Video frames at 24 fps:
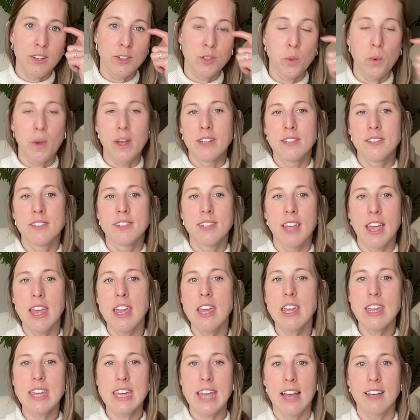So it's
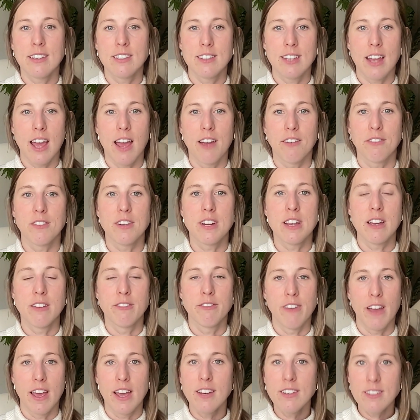saying yes to every
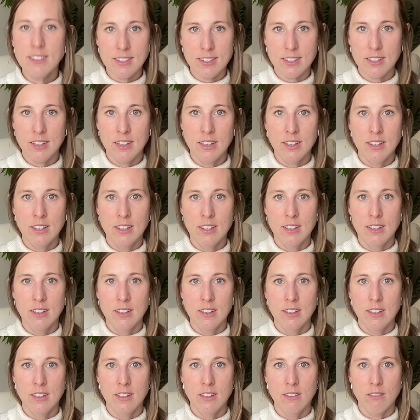event,
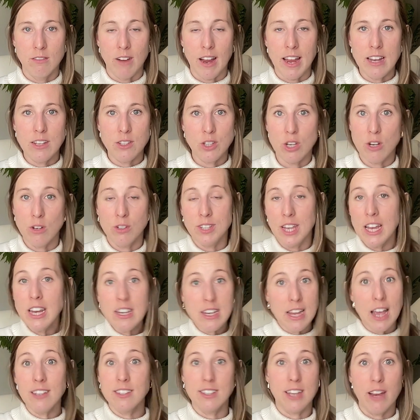right? So you're saying
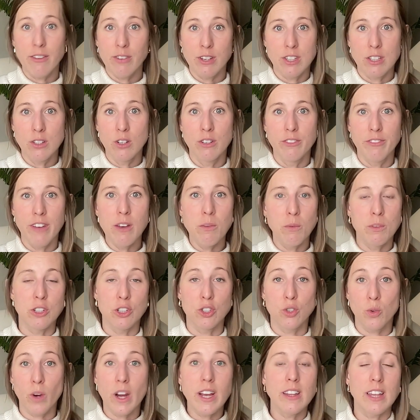yes to every single event, which is
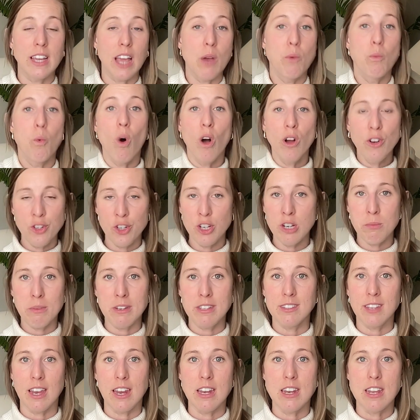great. Like I want you to be
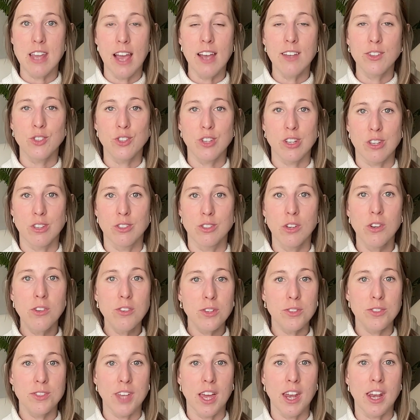saying yes to the social
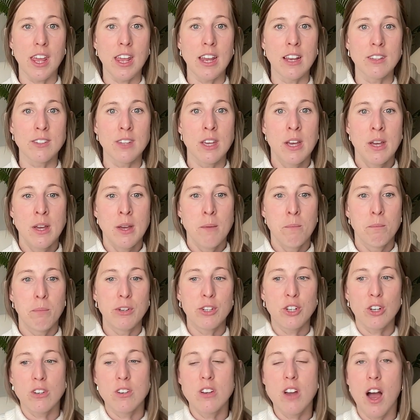settings, but
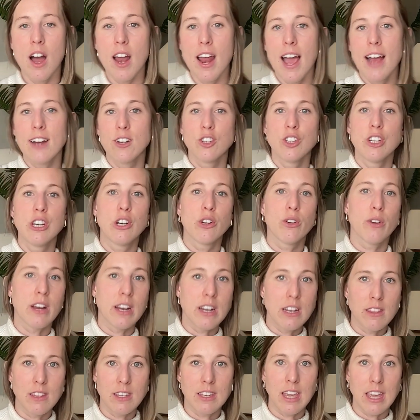you're not actually
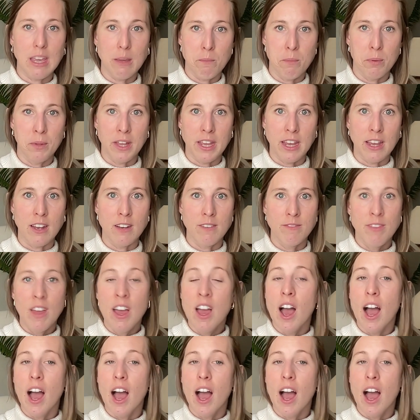creating the game plan.